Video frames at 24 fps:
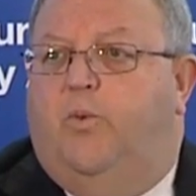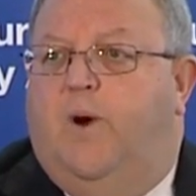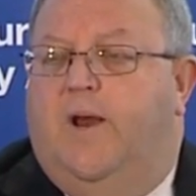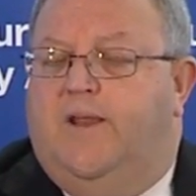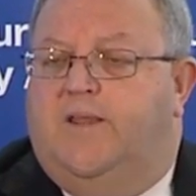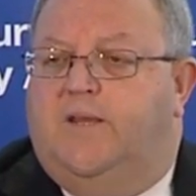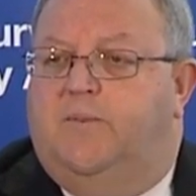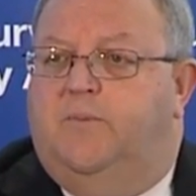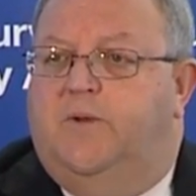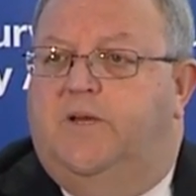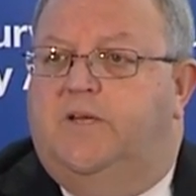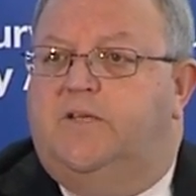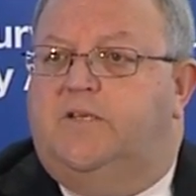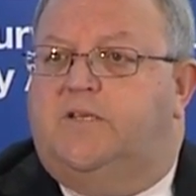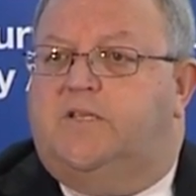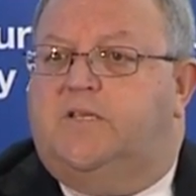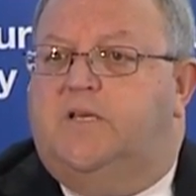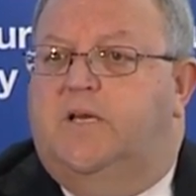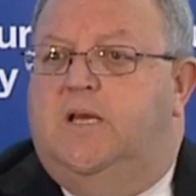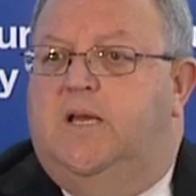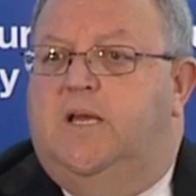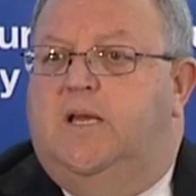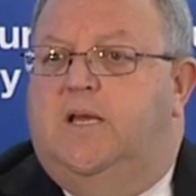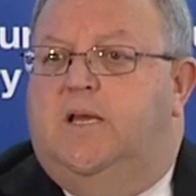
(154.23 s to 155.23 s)
One of them
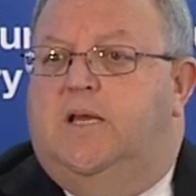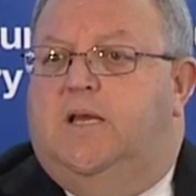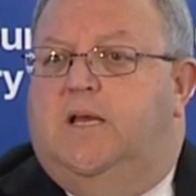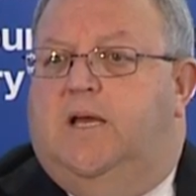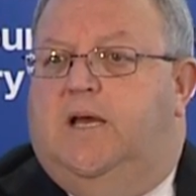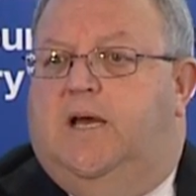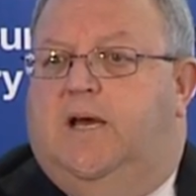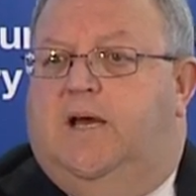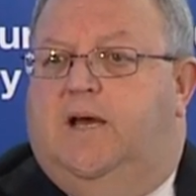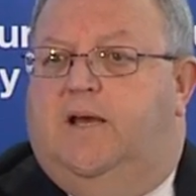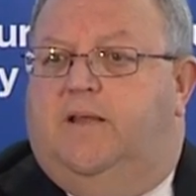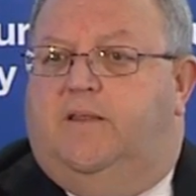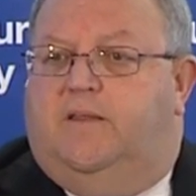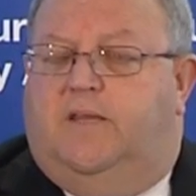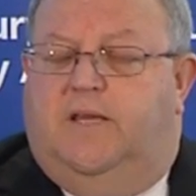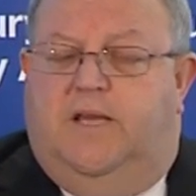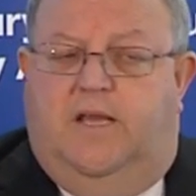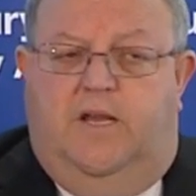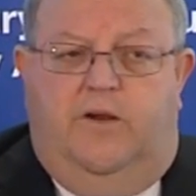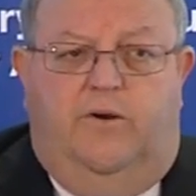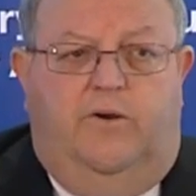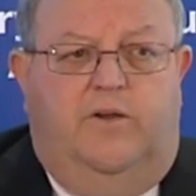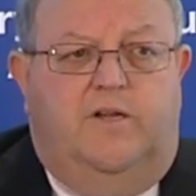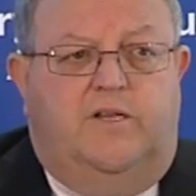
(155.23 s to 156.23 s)
is uh,
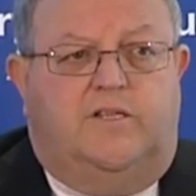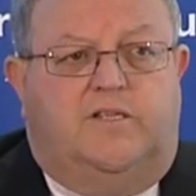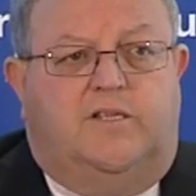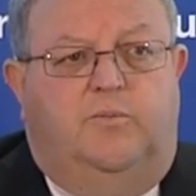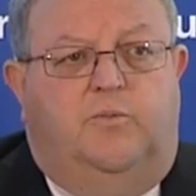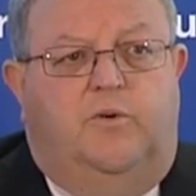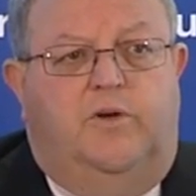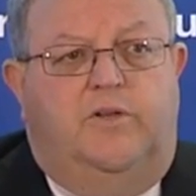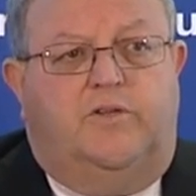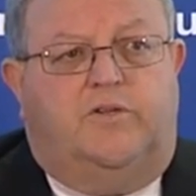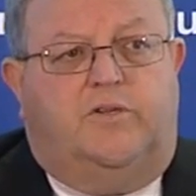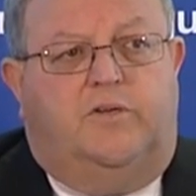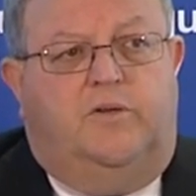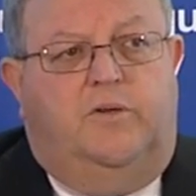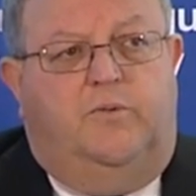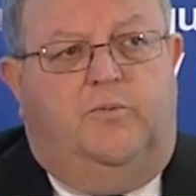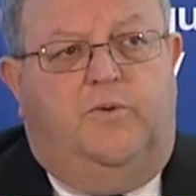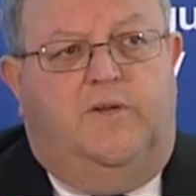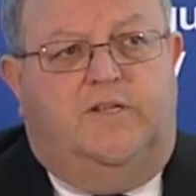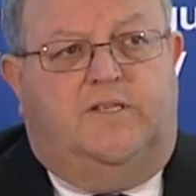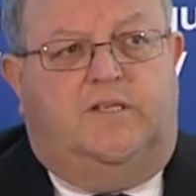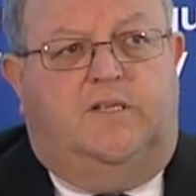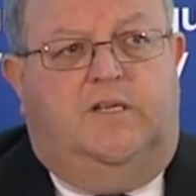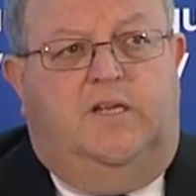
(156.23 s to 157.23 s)
the areas in which
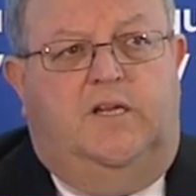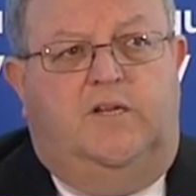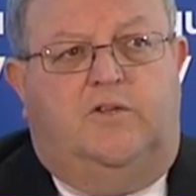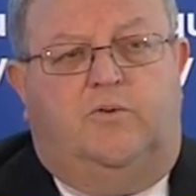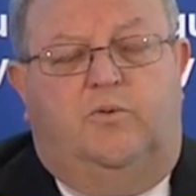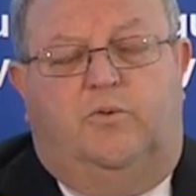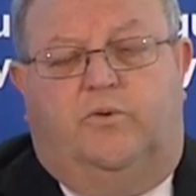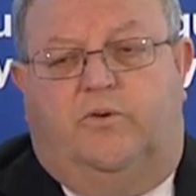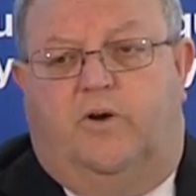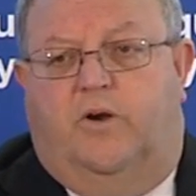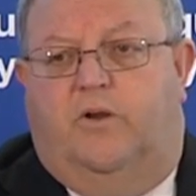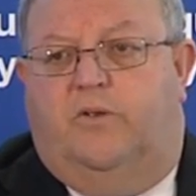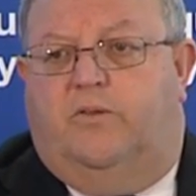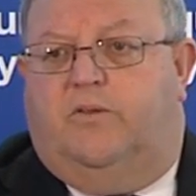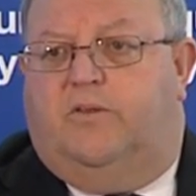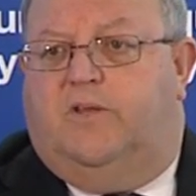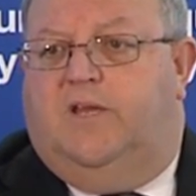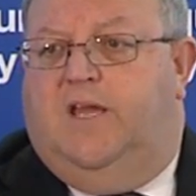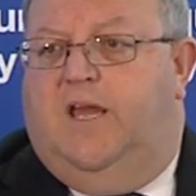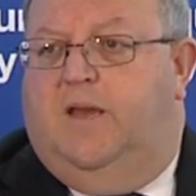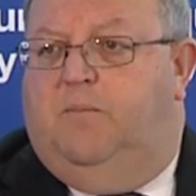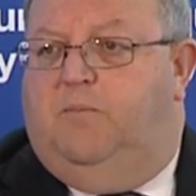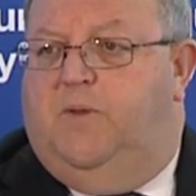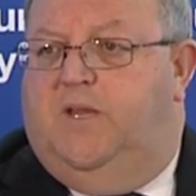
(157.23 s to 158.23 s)
residential growth
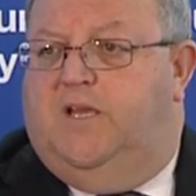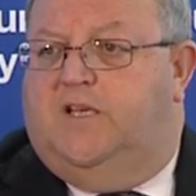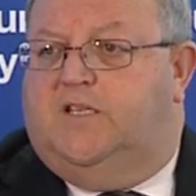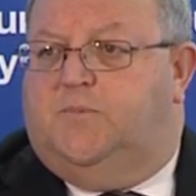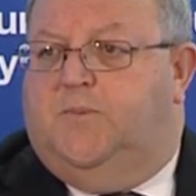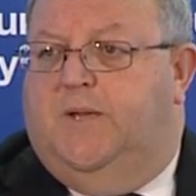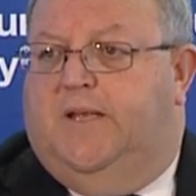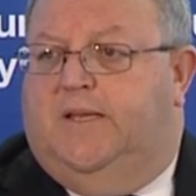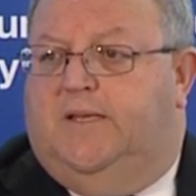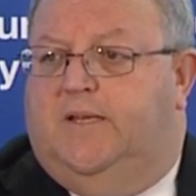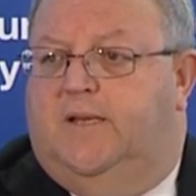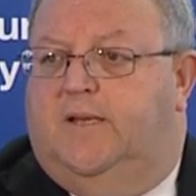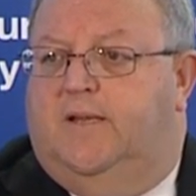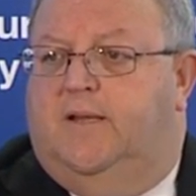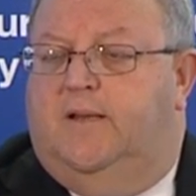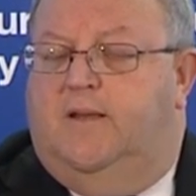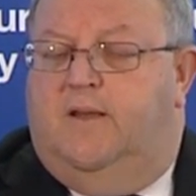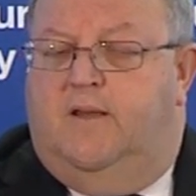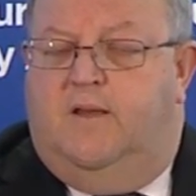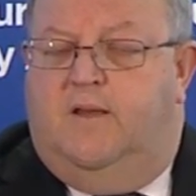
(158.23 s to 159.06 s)
can be expected.